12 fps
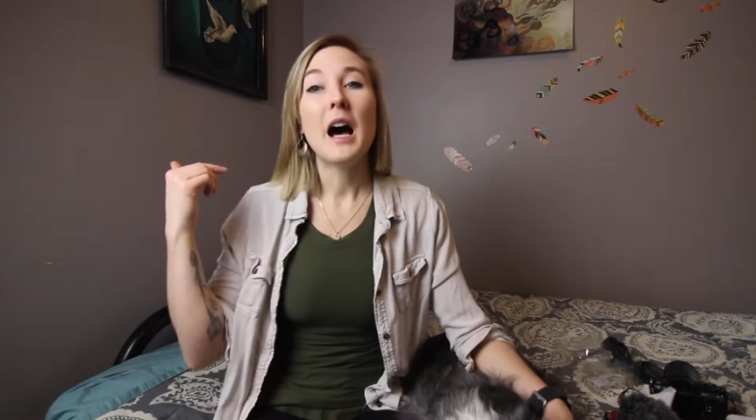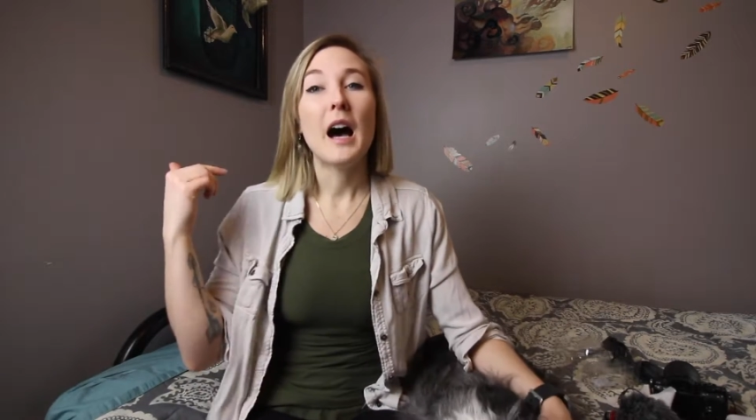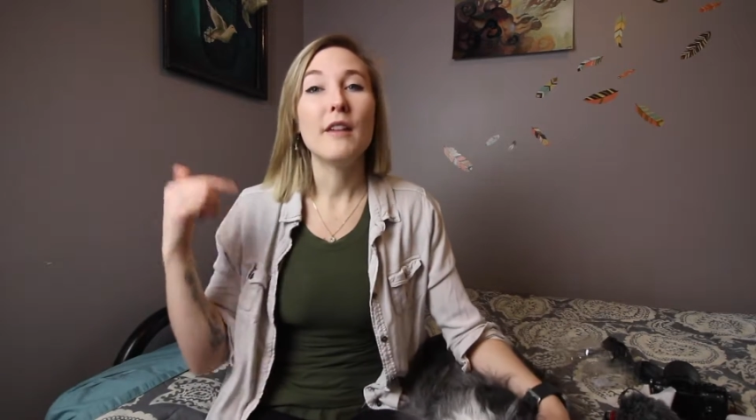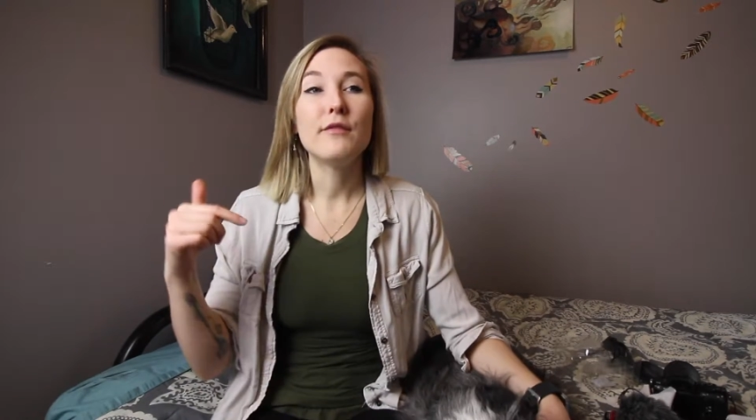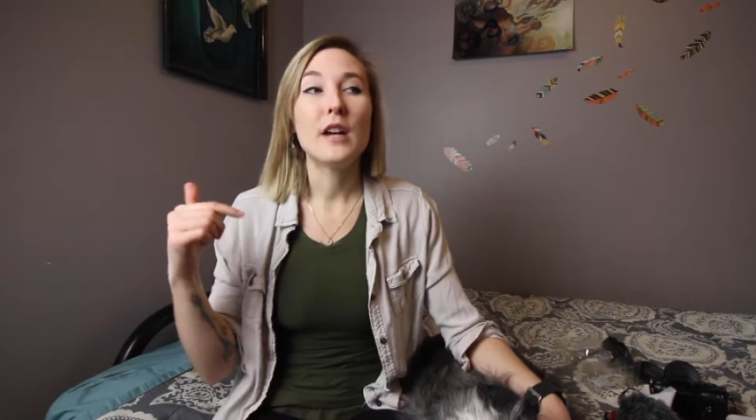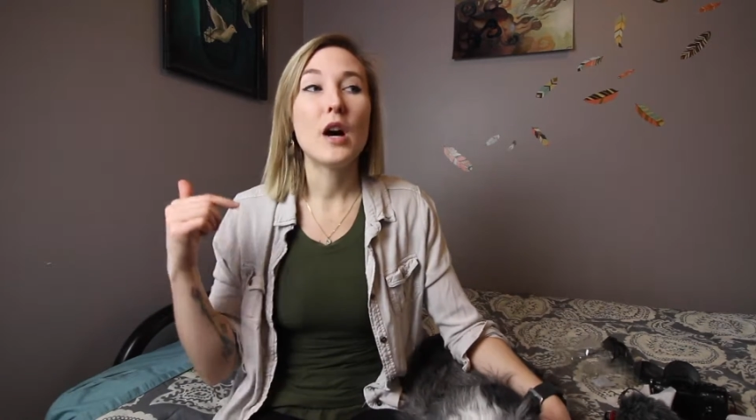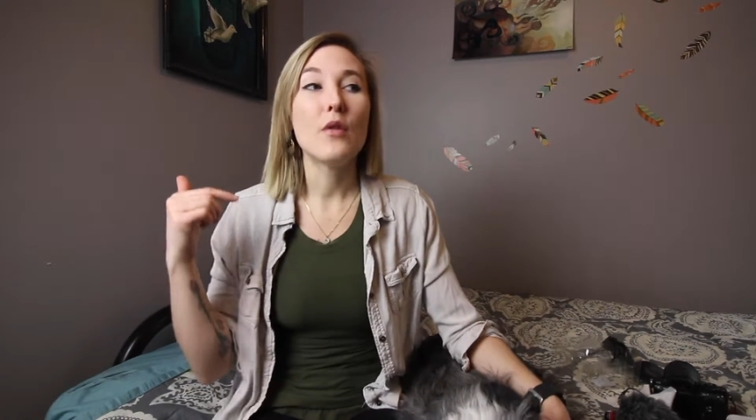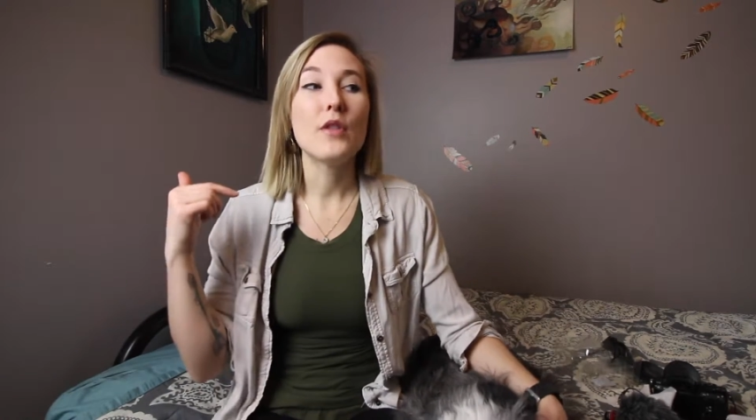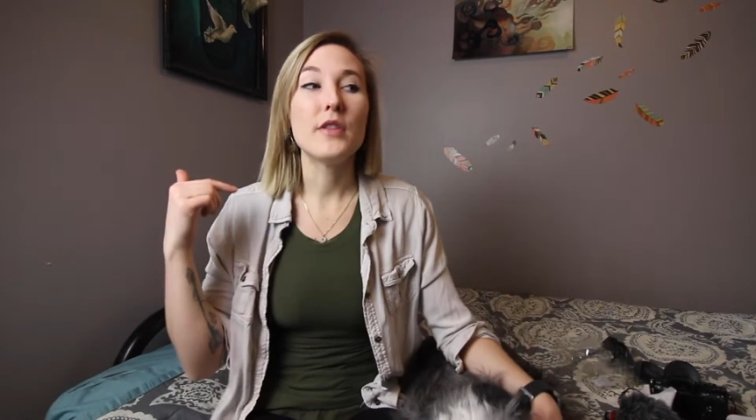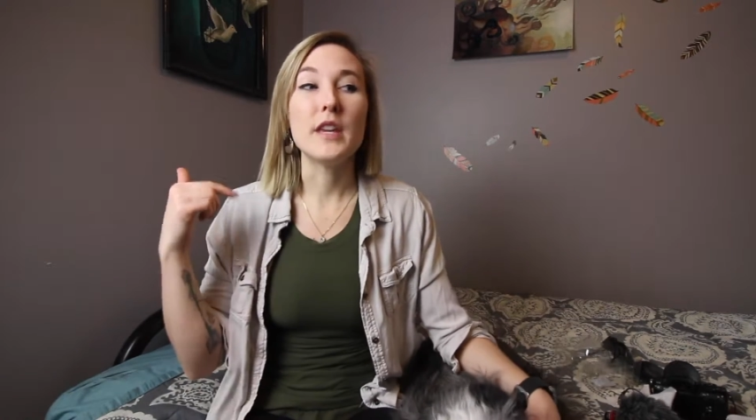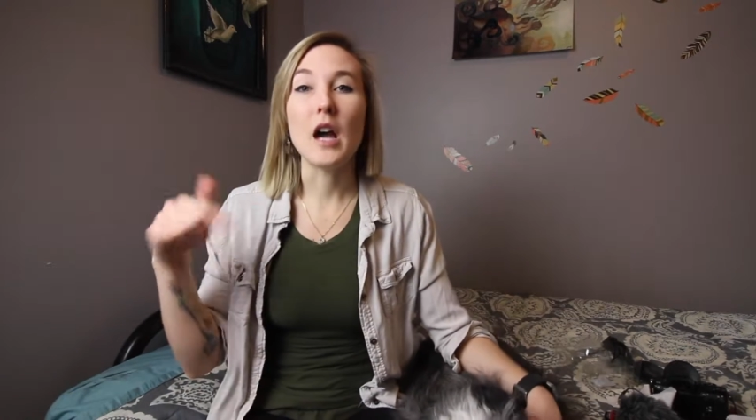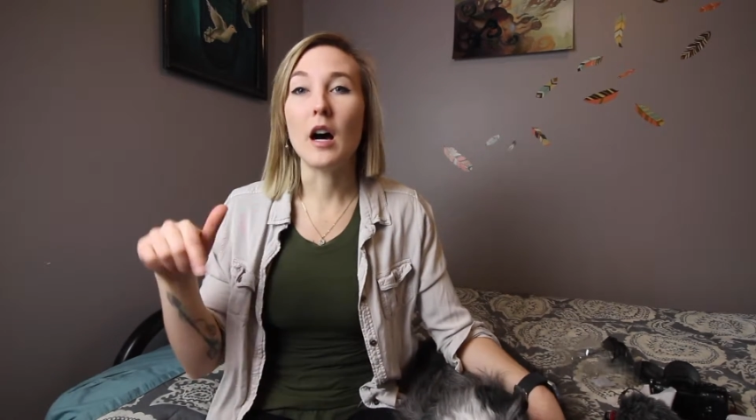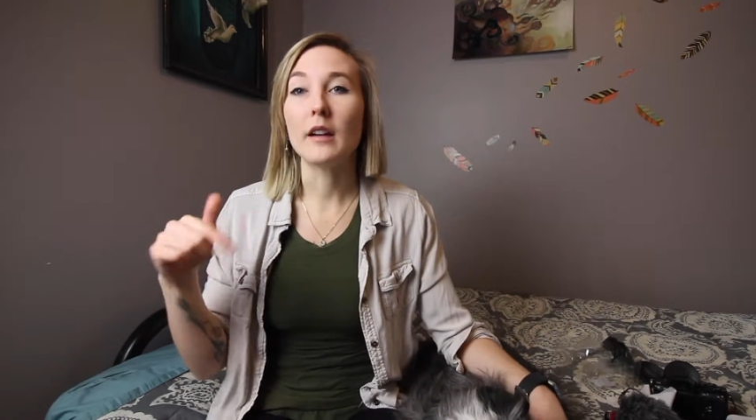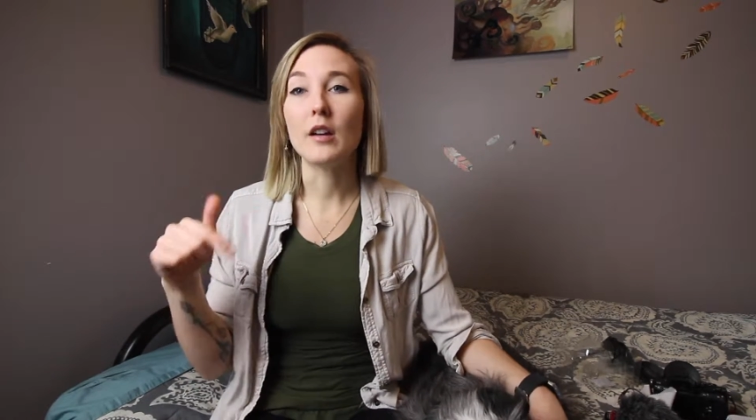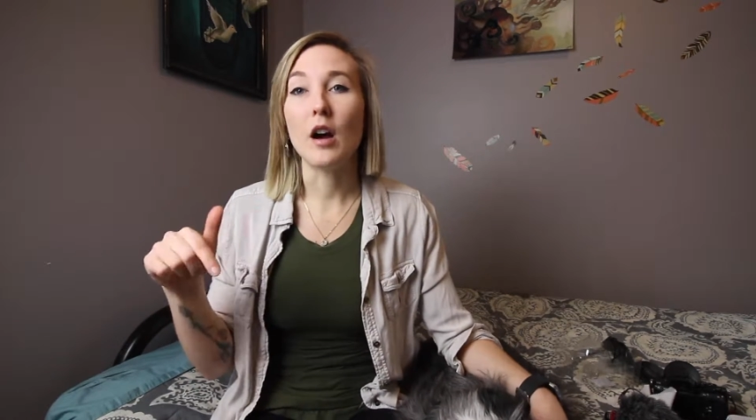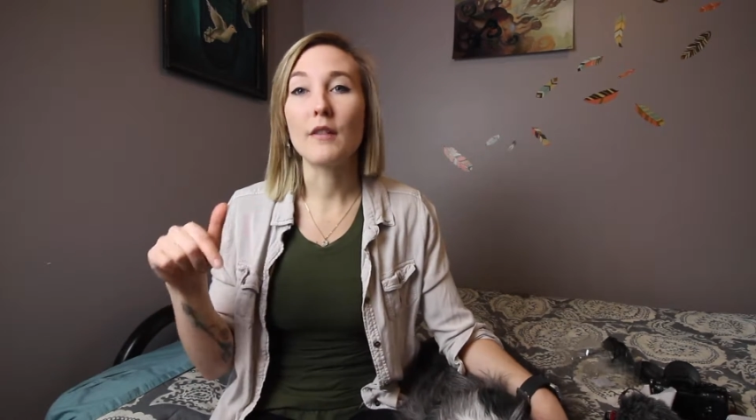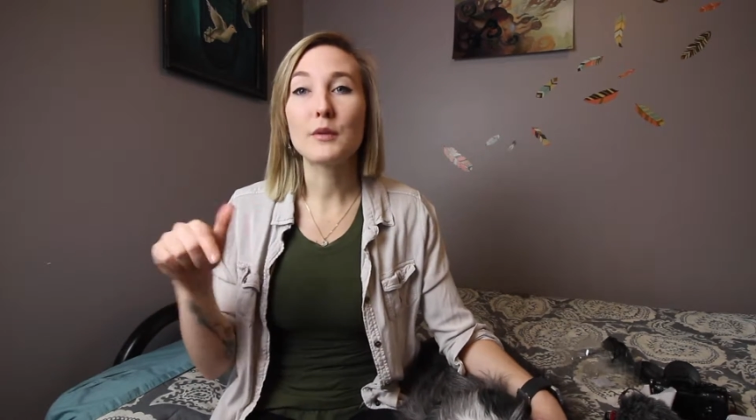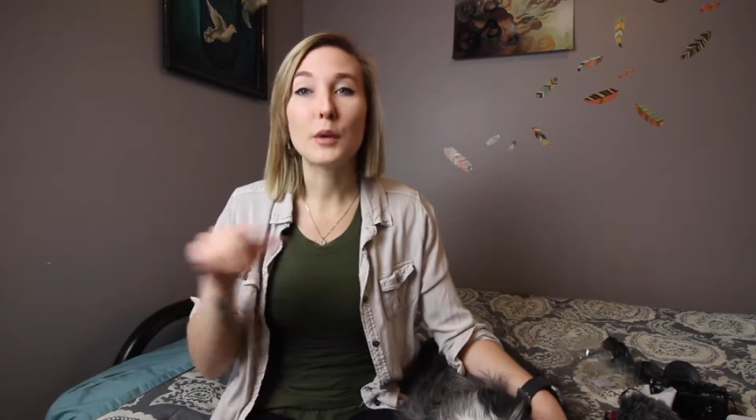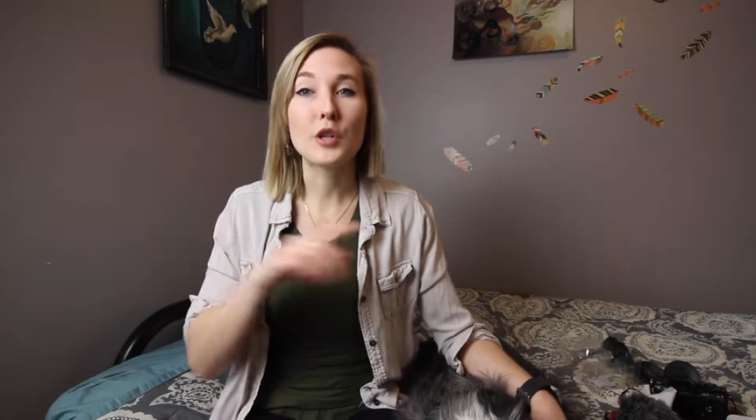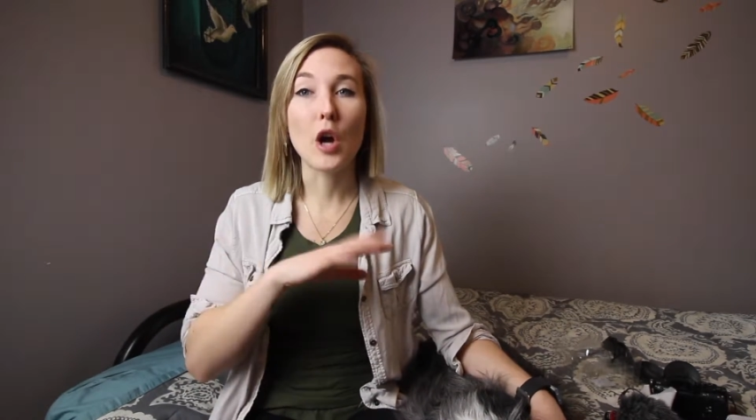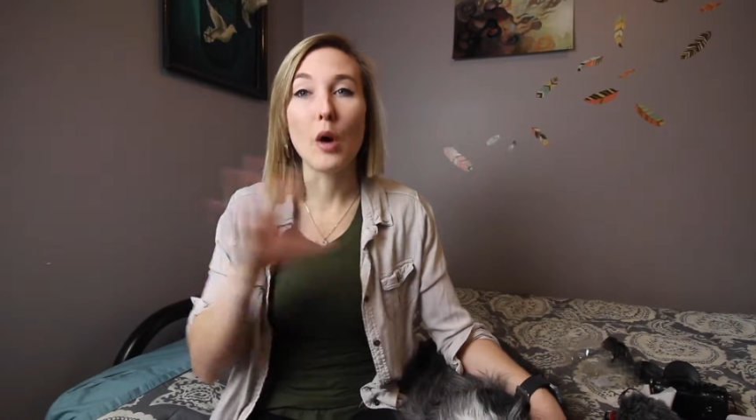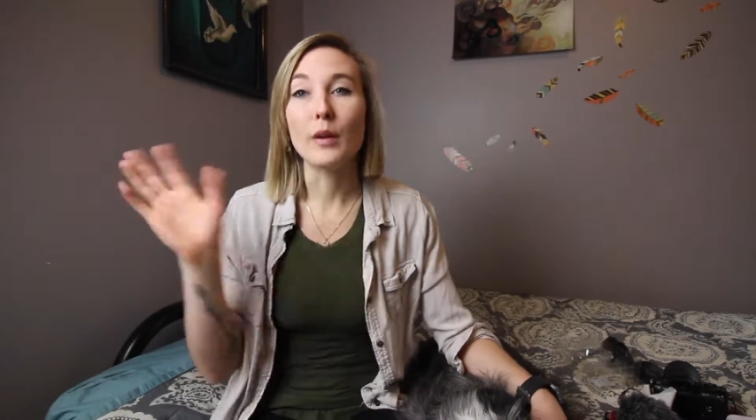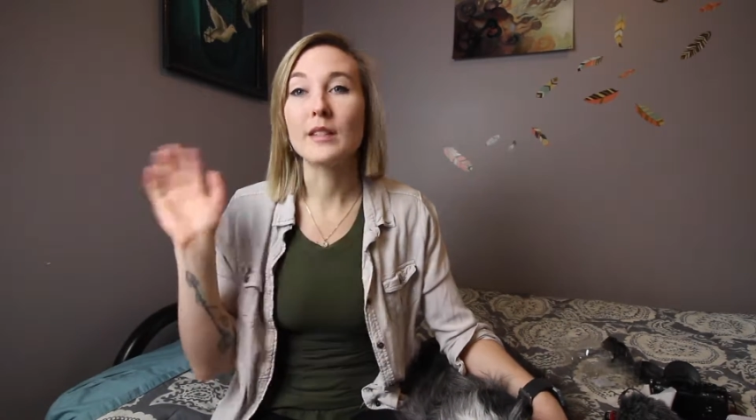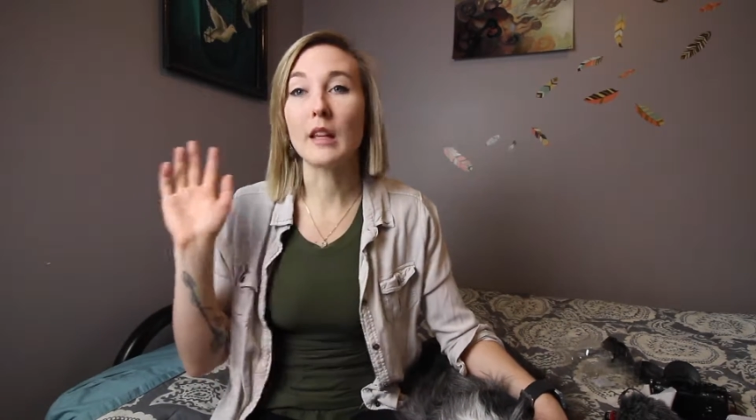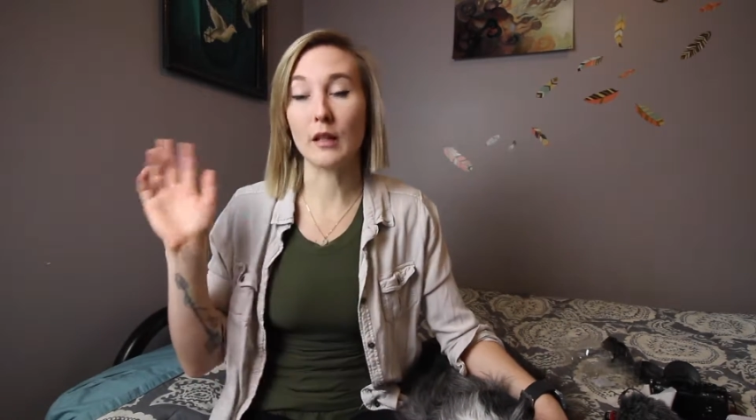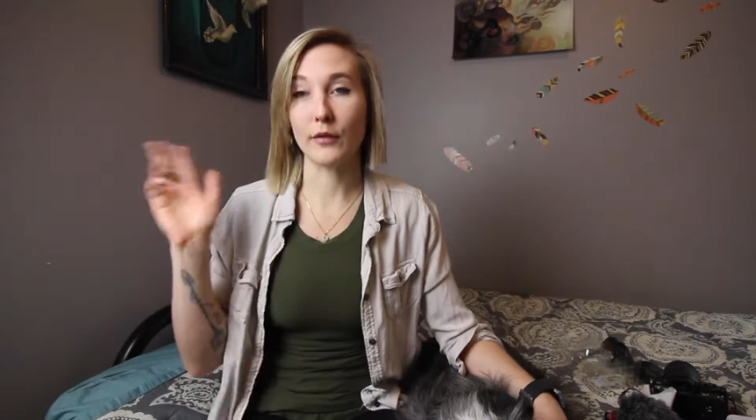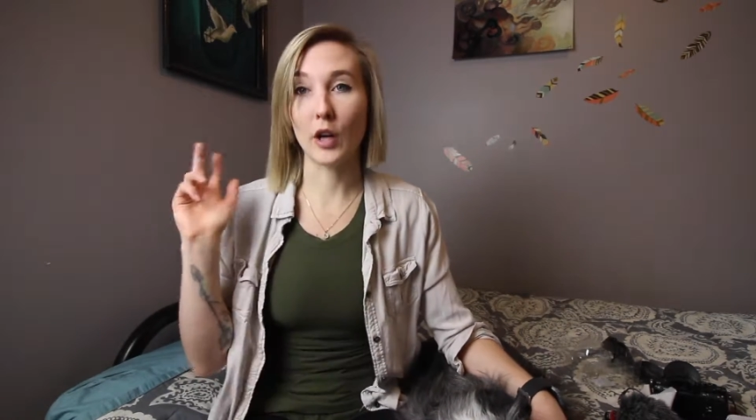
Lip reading: I found that the on and off switch always gets